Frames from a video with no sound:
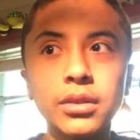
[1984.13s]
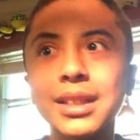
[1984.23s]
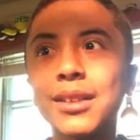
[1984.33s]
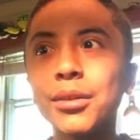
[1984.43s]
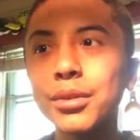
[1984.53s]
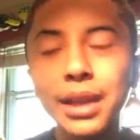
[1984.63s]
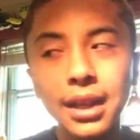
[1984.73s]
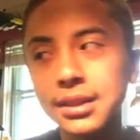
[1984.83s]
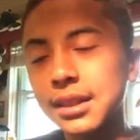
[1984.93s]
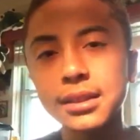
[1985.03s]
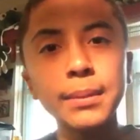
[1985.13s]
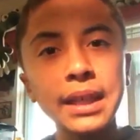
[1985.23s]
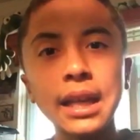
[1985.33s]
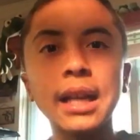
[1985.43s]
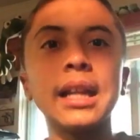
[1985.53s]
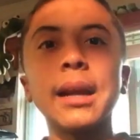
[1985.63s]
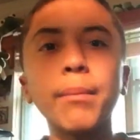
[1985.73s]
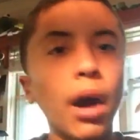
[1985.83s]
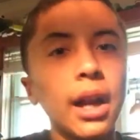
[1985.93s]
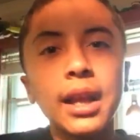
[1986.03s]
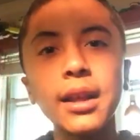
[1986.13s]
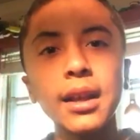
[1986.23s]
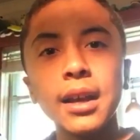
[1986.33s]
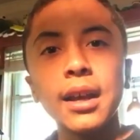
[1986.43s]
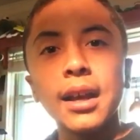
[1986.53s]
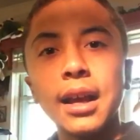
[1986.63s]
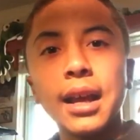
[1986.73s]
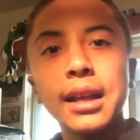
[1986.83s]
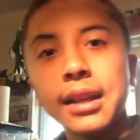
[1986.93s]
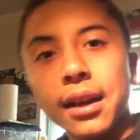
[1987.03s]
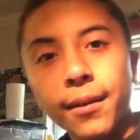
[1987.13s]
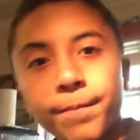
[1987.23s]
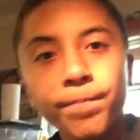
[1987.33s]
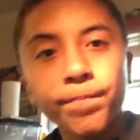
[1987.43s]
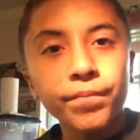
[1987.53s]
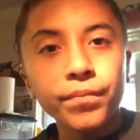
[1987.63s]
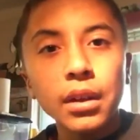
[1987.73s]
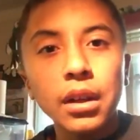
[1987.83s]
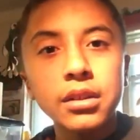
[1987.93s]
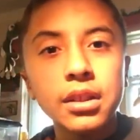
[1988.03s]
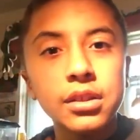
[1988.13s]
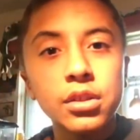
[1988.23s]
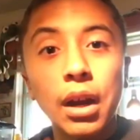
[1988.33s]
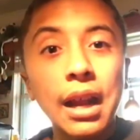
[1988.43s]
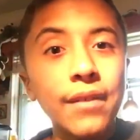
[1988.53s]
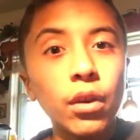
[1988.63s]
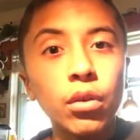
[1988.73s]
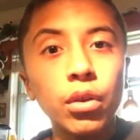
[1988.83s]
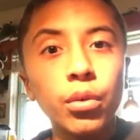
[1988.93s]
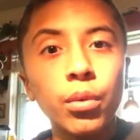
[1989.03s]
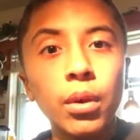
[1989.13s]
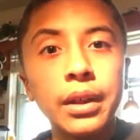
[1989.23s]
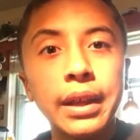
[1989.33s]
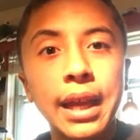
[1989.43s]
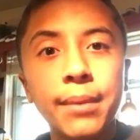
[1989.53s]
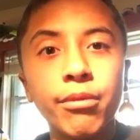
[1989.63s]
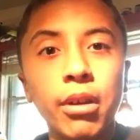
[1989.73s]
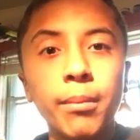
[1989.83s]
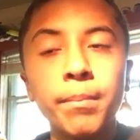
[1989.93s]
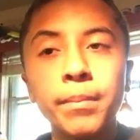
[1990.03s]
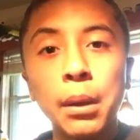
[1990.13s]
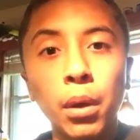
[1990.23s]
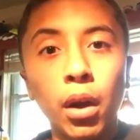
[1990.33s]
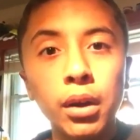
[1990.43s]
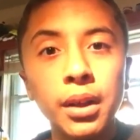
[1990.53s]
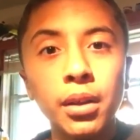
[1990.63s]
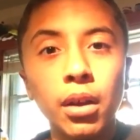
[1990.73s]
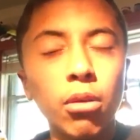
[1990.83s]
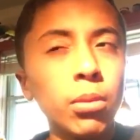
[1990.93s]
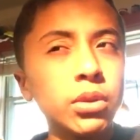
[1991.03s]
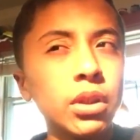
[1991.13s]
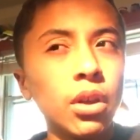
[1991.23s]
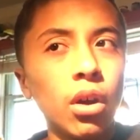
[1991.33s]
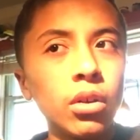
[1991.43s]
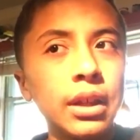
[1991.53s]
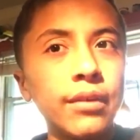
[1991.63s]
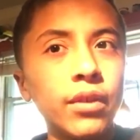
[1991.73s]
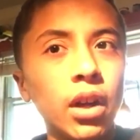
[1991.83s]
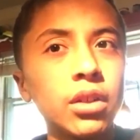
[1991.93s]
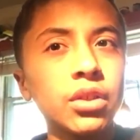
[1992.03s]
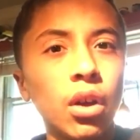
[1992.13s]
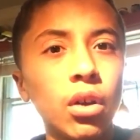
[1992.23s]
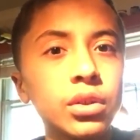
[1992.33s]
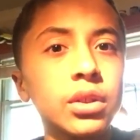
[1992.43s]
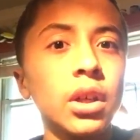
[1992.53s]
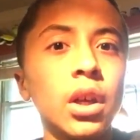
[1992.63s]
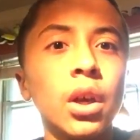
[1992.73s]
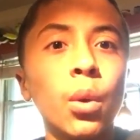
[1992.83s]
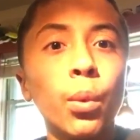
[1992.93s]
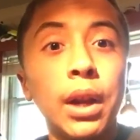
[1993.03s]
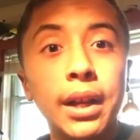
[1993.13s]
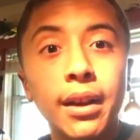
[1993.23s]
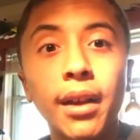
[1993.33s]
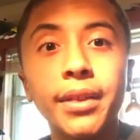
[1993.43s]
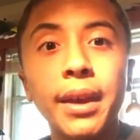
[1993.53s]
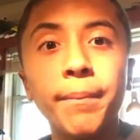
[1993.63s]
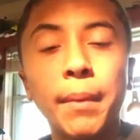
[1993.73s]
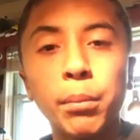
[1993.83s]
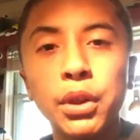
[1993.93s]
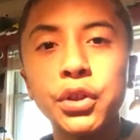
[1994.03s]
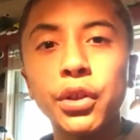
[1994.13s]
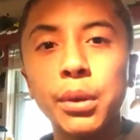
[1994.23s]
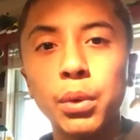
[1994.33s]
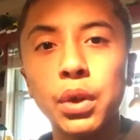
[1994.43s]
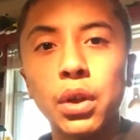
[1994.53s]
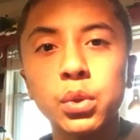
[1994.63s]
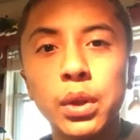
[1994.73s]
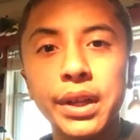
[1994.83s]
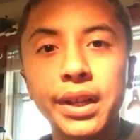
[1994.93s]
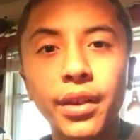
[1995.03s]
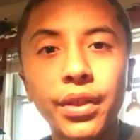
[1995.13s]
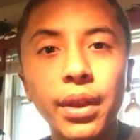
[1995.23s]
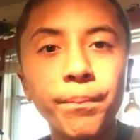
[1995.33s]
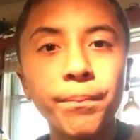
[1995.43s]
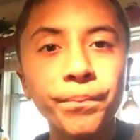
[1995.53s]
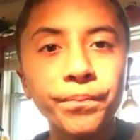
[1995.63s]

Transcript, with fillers: so I was like, oh yes, yes, let me get it, and I bought it. And yeah, so I had no clue where they came from. They were already almost adult, if not adults, when I got them. I'm pretty sure they were adults when I got them.